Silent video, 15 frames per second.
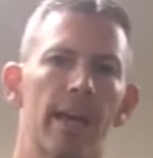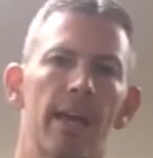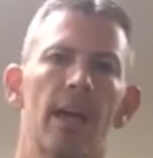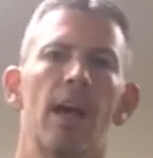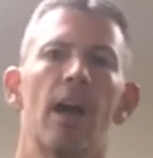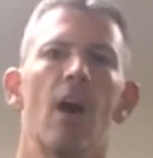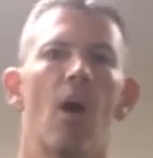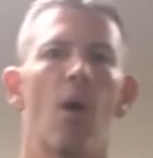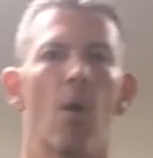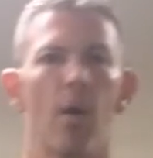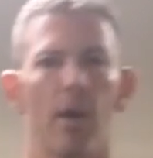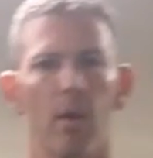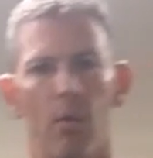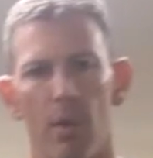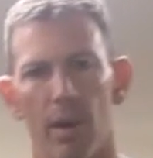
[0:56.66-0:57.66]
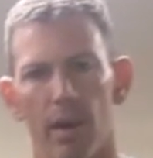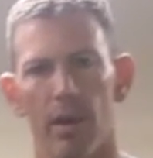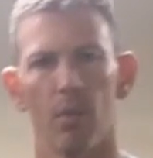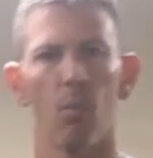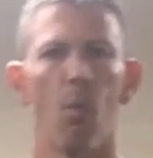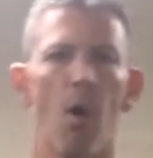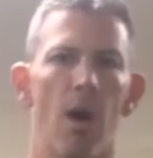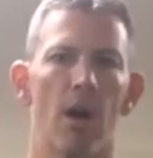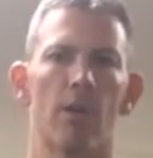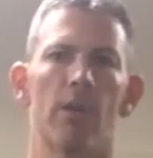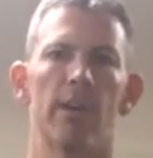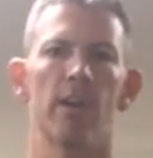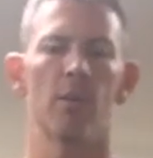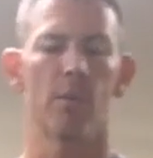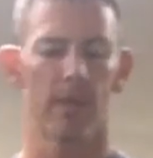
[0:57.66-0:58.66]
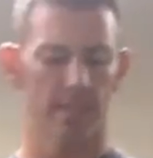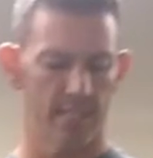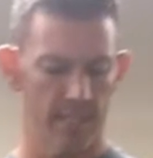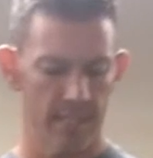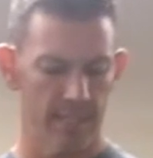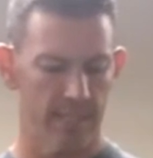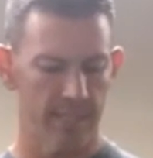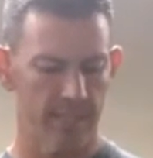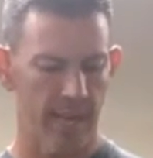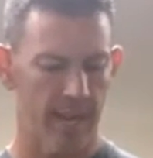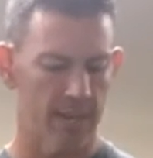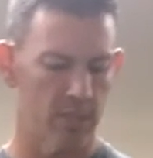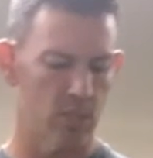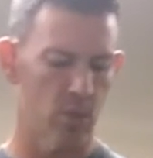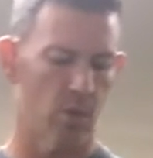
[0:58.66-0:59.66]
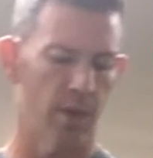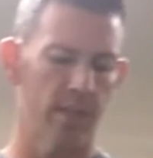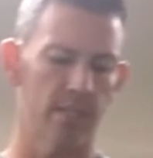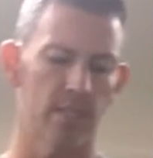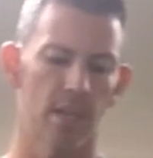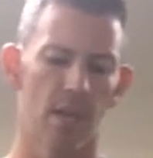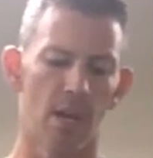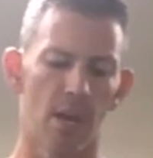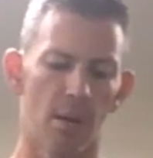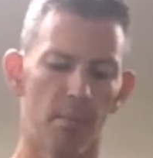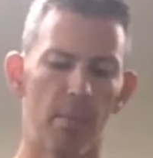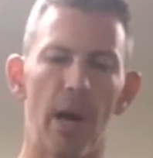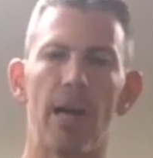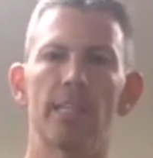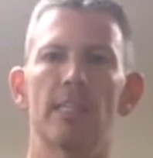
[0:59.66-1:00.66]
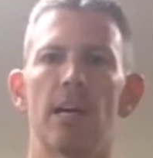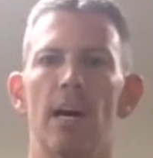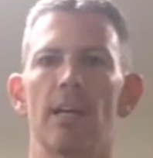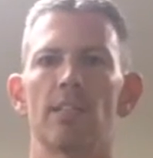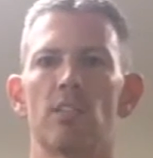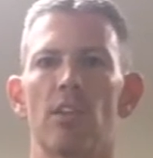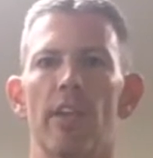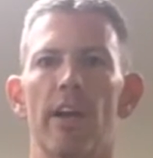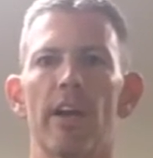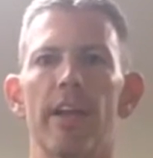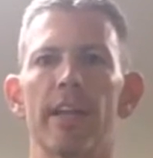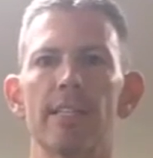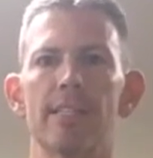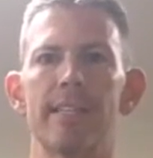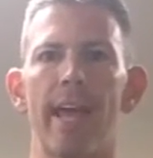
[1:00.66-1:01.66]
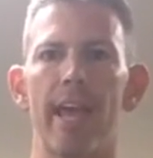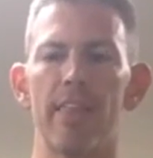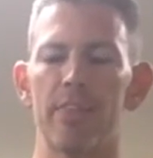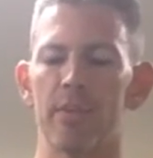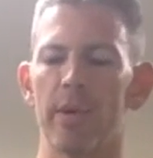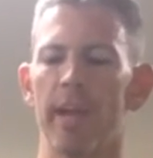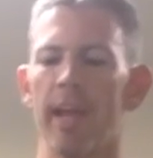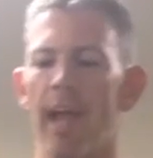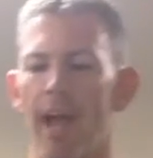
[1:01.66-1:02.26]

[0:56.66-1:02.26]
like oh, I don't want to walk or I don't want to sit kind of soreness. But uh, so there it is, day three.